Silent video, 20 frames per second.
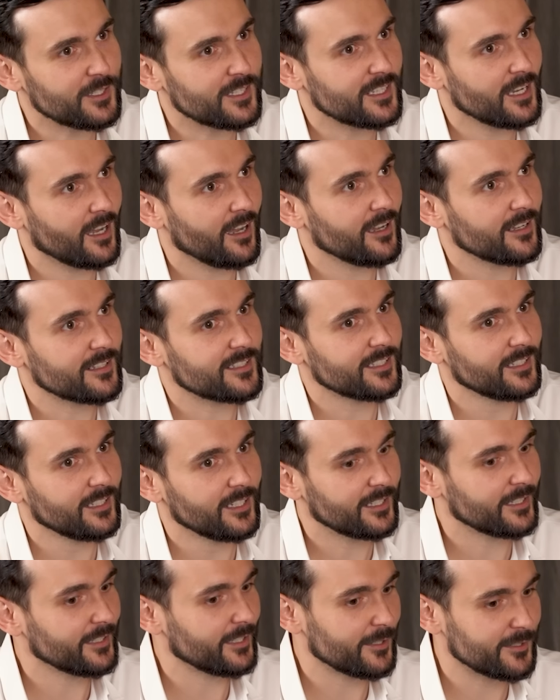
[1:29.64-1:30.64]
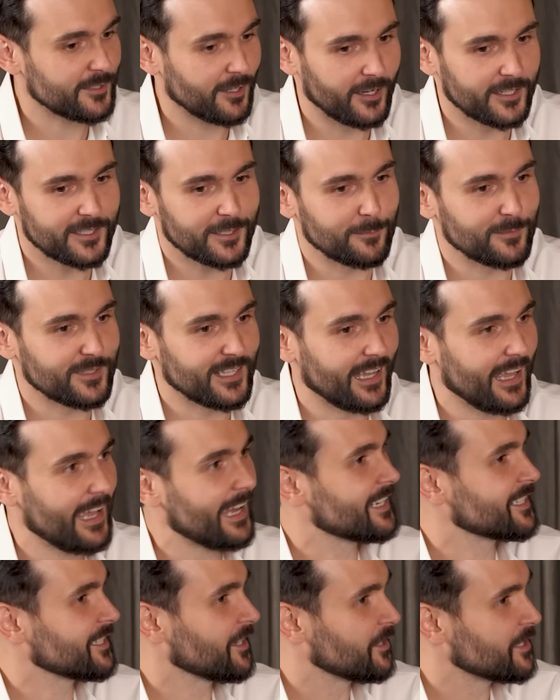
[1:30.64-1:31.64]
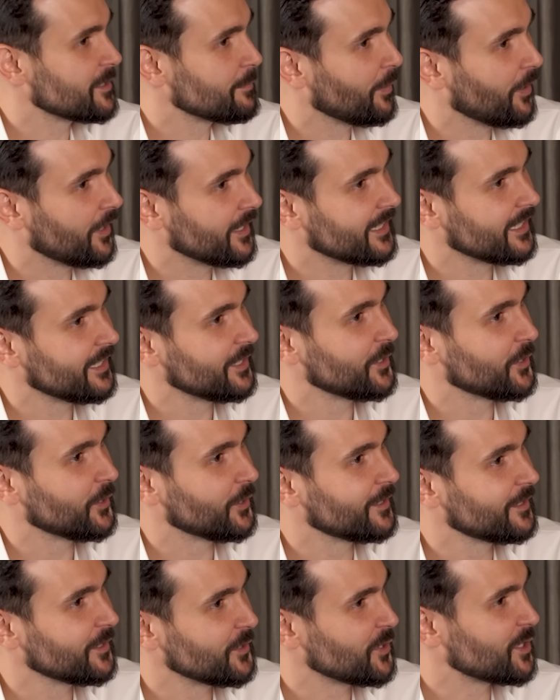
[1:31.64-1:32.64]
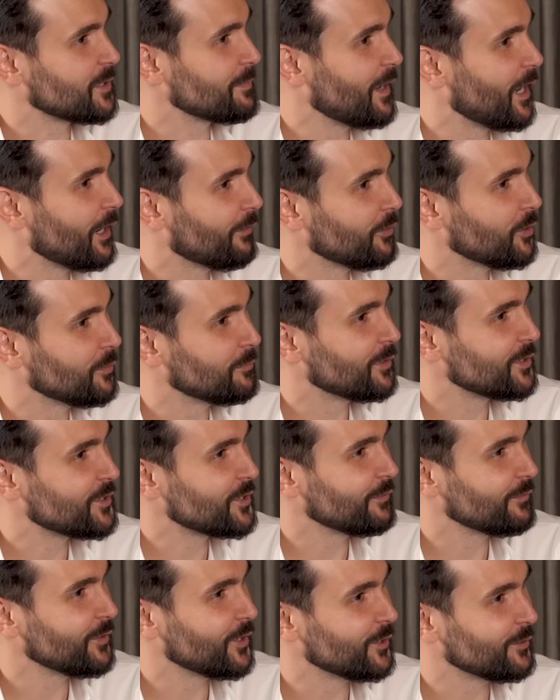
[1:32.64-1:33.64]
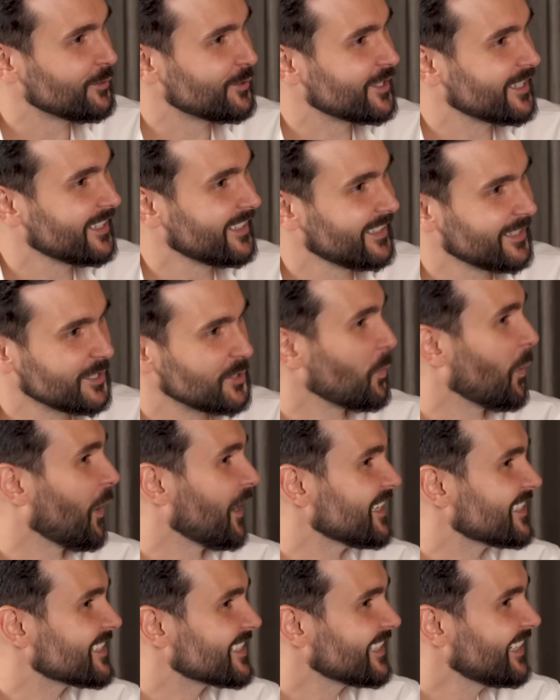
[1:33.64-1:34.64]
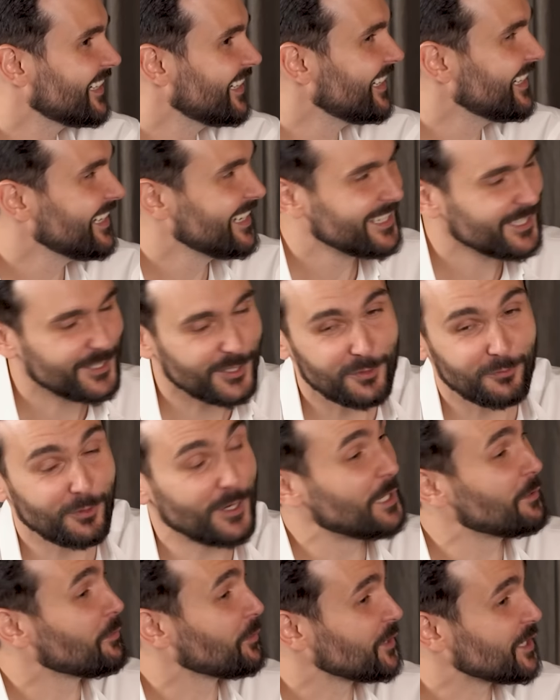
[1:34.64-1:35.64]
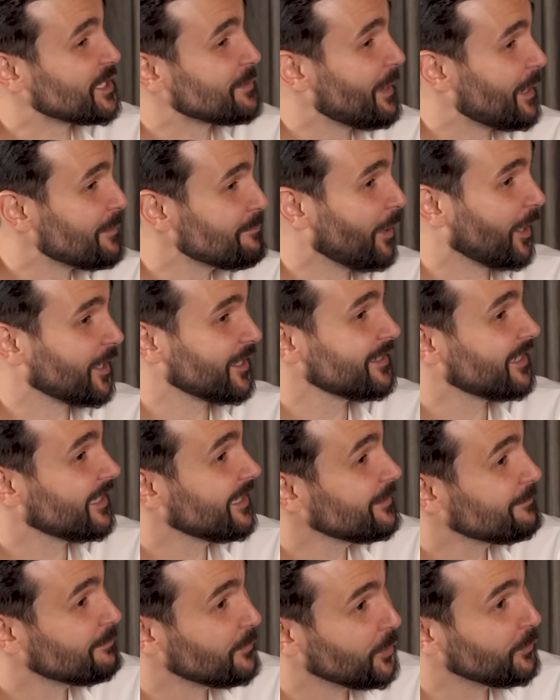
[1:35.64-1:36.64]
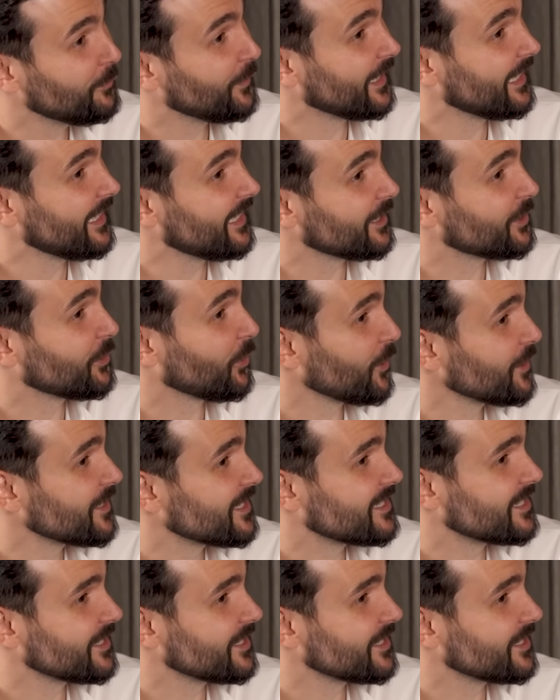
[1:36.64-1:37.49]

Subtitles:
start to look at those items, that exercise bike in your spare room, which you've used twice, do you really want to spend money moving it across